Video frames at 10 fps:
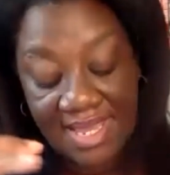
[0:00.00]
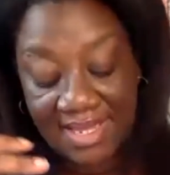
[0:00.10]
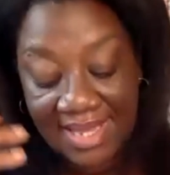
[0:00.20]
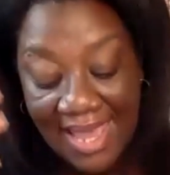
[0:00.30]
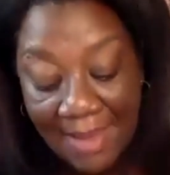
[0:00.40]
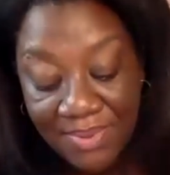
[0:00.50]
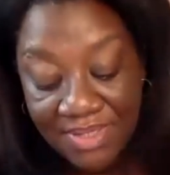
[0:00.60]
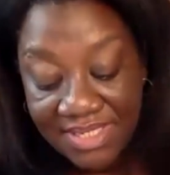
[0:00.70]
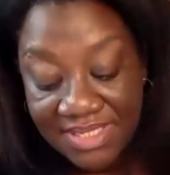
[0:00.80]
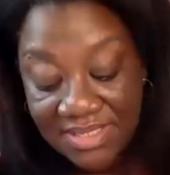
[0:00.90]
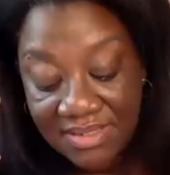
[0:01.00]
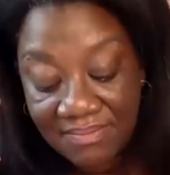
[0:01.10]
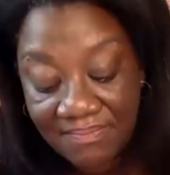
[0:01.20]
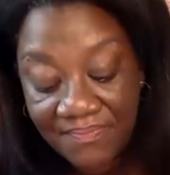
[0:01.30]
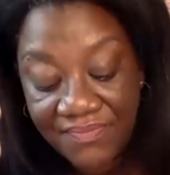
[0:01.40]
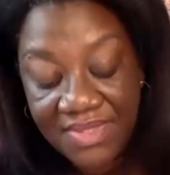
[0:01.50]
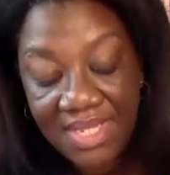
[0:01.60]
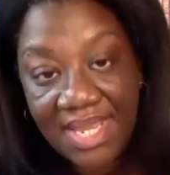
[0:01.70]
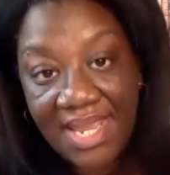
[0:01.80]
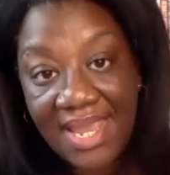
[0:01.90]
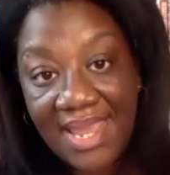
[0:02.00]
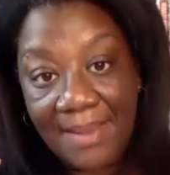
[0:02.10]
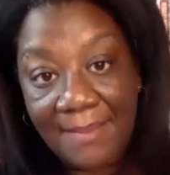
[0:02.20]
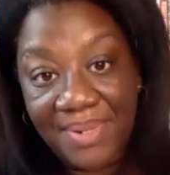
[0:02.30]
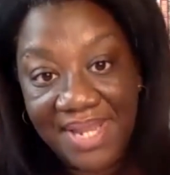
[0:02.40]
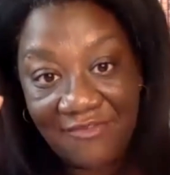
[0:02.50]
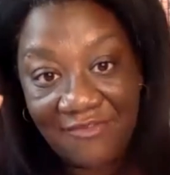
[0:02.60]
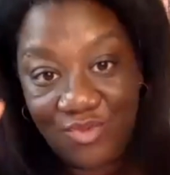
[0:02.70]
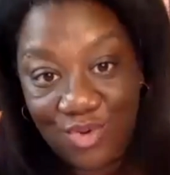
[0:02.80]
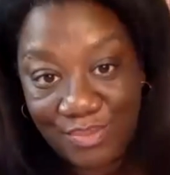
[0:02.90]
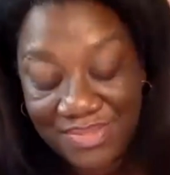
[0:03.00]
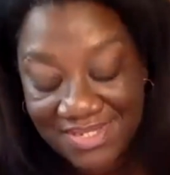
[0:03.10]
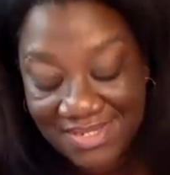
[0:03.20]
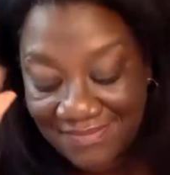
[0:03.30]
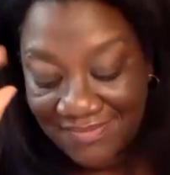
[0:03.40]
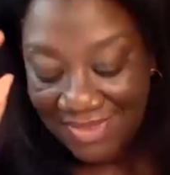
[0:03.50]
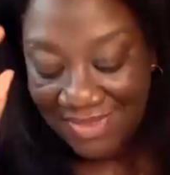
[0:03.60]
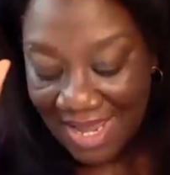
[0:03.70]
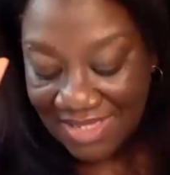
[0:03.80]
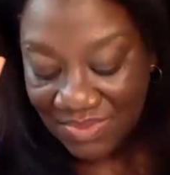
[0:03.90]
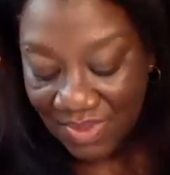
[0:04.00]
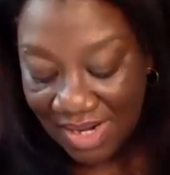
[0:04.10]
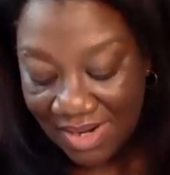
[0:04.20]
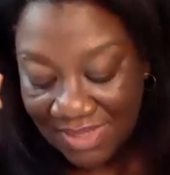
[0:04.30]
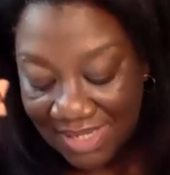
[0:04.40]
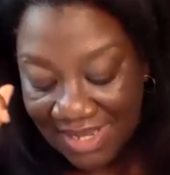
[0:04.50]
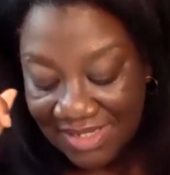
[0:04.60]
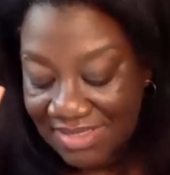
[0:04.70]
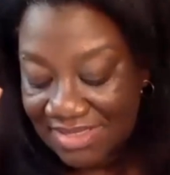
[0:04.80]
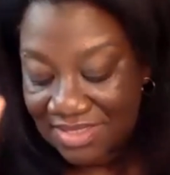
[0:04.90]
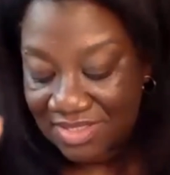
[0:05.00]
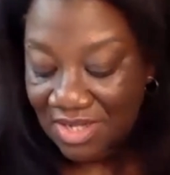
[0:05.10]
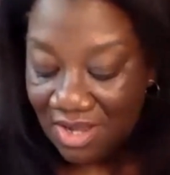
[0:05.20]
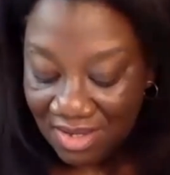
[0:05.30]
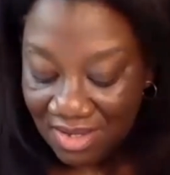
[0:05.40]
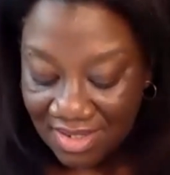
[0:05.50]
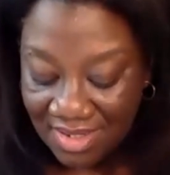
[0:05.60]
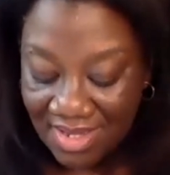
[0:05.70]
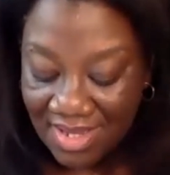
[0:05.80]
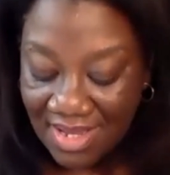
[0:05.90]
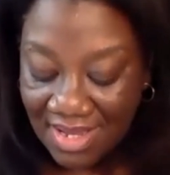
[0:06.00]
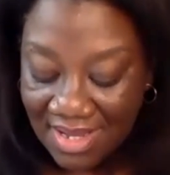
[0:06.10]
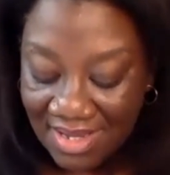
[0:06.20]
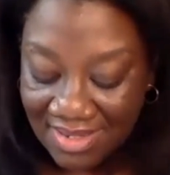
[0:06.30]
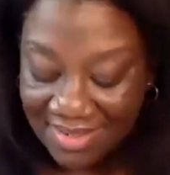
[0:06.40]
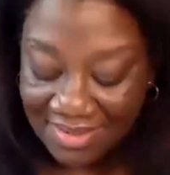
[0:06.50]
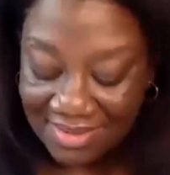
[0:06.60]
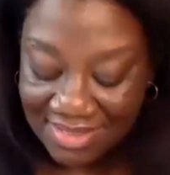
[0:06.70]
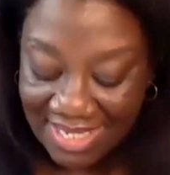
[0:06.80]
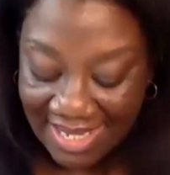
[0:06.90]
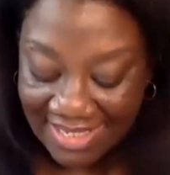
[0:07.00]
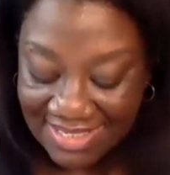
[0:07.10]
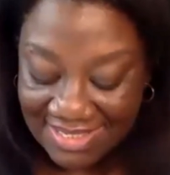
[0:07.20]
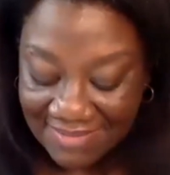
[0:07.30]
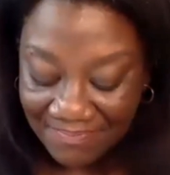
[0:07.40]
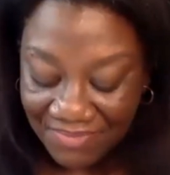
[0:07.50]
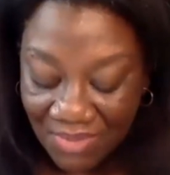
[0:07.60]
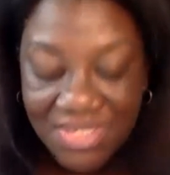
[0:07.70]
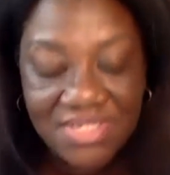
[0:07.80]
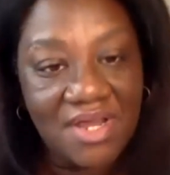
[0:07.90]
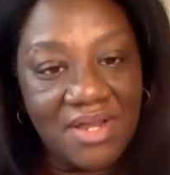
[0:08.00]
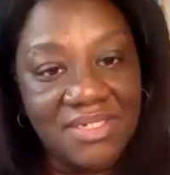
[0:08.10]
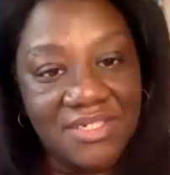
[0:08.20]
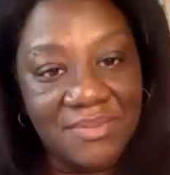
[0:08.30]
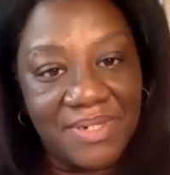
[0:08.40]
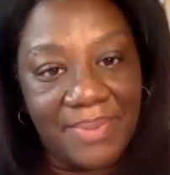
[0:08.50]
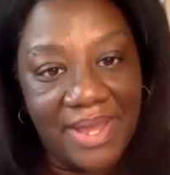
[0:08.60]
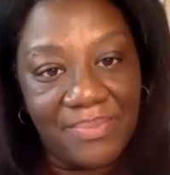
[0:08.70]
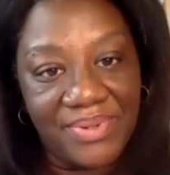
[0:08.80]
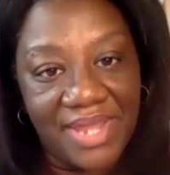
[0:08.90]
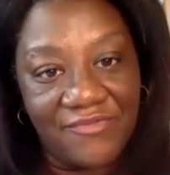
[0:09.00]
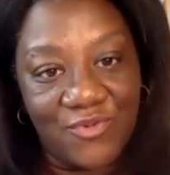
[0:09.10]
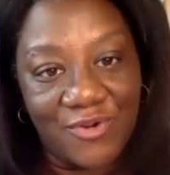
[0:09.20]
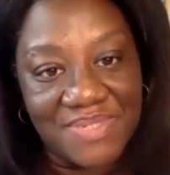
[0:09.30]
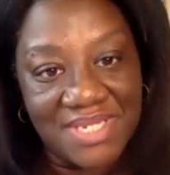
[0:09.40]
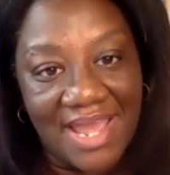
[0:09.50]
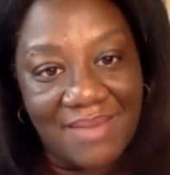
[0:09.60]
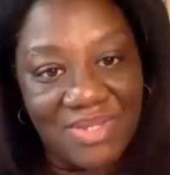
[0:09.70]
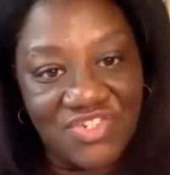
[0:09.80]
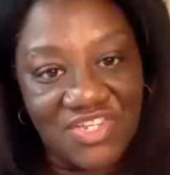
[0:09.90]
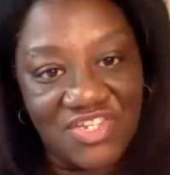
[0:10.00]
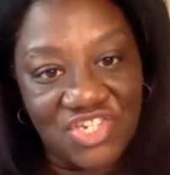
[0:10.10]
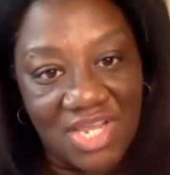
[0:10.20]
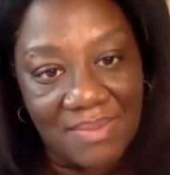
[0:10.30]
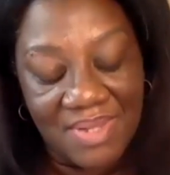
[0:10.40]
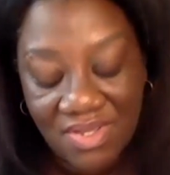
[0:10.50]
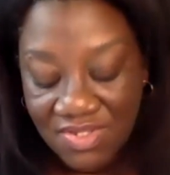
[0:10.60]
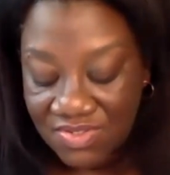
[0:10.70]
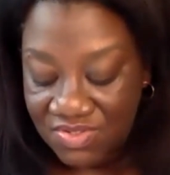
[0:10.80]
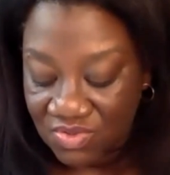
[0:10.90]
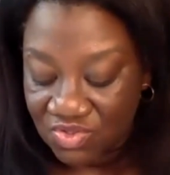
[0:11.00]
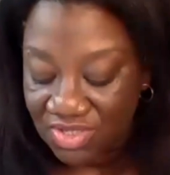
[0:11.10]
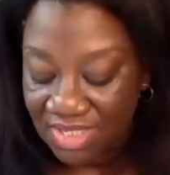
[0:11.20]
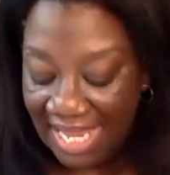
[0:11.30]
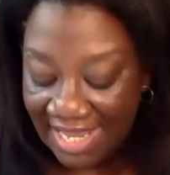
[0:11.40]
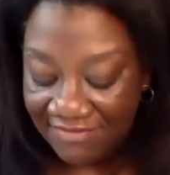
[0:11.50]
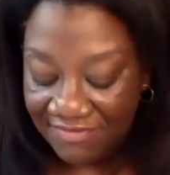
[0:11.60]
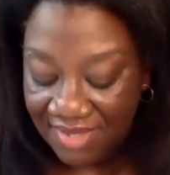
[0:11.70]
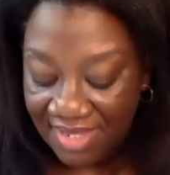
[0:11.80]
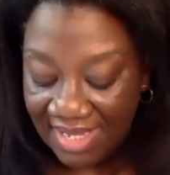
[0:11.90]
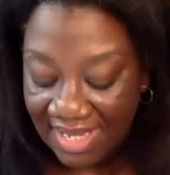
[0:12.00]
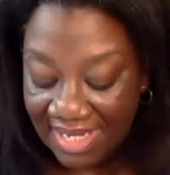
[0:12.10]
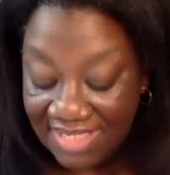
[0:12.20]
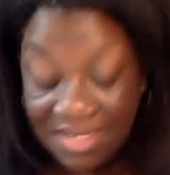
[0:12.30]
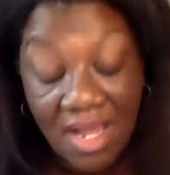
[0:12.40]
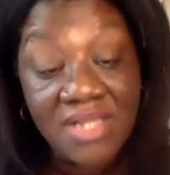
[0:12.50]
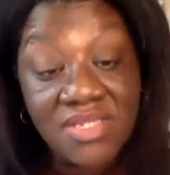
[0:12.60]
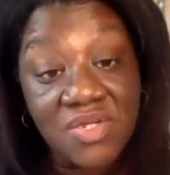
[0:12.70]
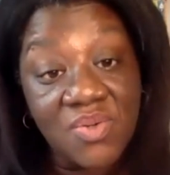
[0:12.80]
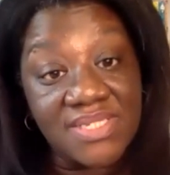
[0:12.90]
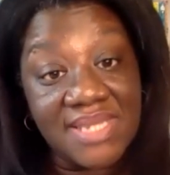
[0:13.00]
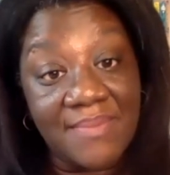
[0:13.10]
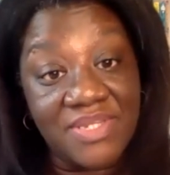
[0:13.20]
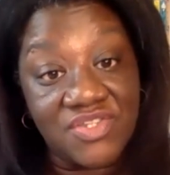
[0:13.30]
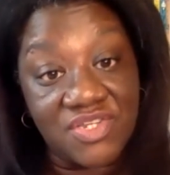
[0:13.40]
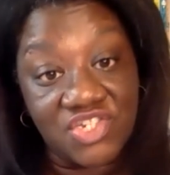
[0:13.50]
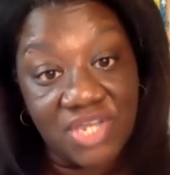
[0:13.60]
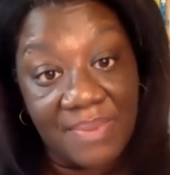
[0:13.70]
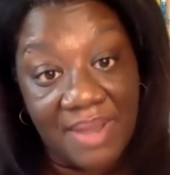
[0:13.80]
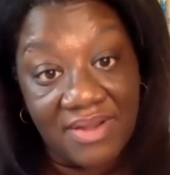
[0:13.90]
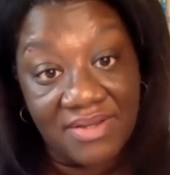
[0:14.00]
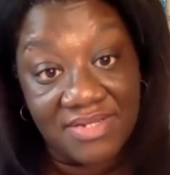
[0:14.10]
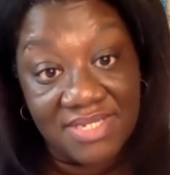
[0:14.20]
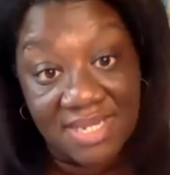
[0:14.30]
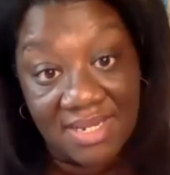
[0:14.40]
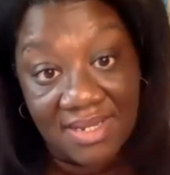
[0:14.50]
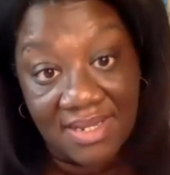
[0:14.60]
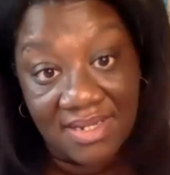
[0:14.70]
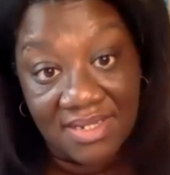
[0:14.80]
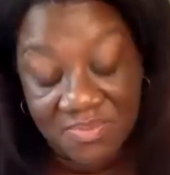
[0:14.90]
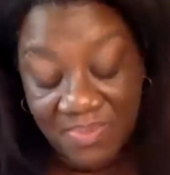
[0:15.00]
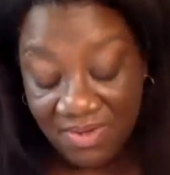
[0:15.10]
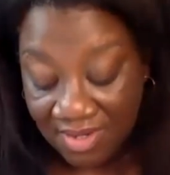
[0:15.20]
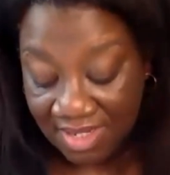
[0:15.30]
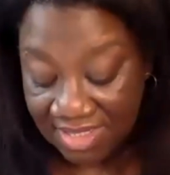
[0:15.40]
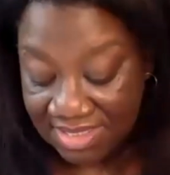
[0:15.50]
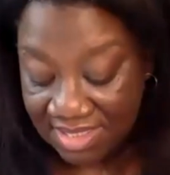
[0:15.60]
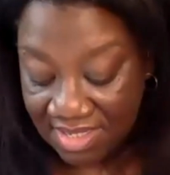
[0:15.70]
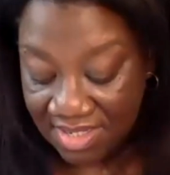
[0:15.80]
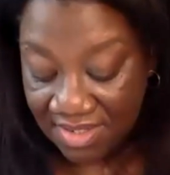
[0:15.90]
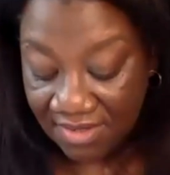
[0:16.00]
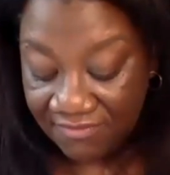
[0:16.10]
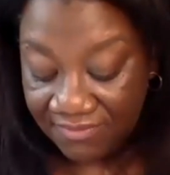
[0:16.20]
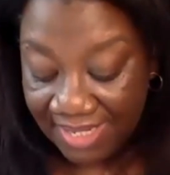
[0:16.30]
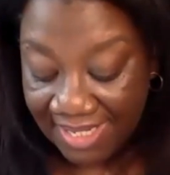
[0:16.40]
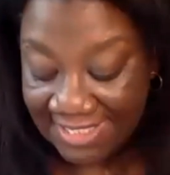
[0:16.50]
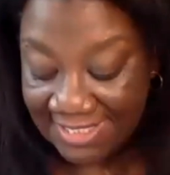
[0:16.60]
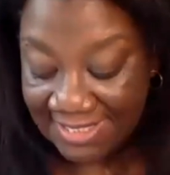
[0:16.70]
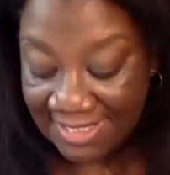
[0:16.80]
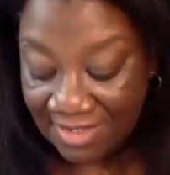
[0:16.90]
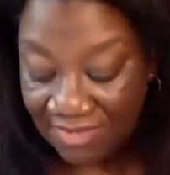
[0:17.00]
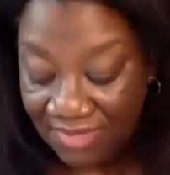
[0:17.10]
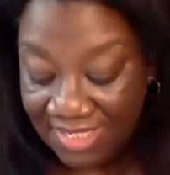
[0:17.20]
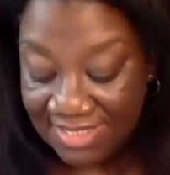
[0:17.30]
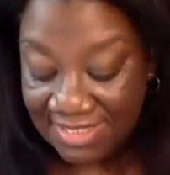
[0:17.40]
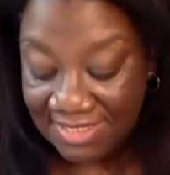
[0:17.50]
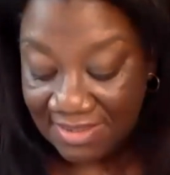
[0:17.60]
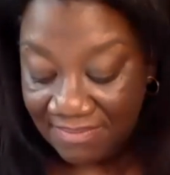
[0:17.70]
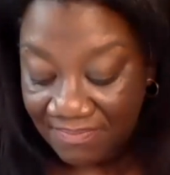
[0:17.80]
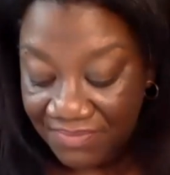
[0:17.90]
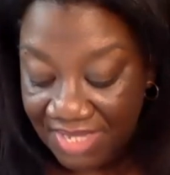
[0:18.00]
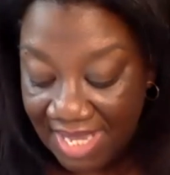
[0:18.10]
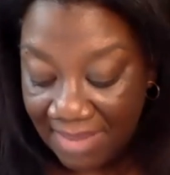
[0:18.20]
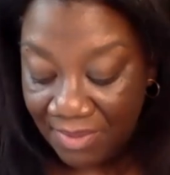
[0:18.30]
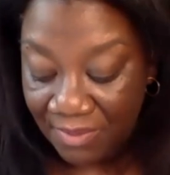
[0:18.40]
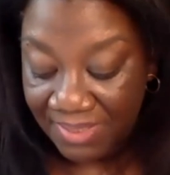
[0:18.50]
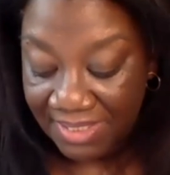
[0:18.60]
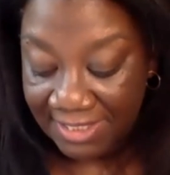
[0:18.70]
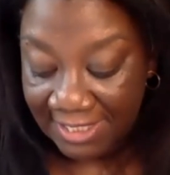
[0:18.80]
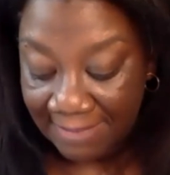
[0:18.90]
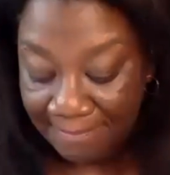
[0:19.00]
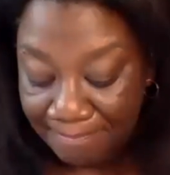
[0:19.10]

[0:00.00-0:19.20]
and capitalism and platforms. That's where I would like us to talk next. I want to talk a little bit about platforms and how much they shape social life, and as a consequence, how much they shape our understanding and experience of race, racism, and mobility.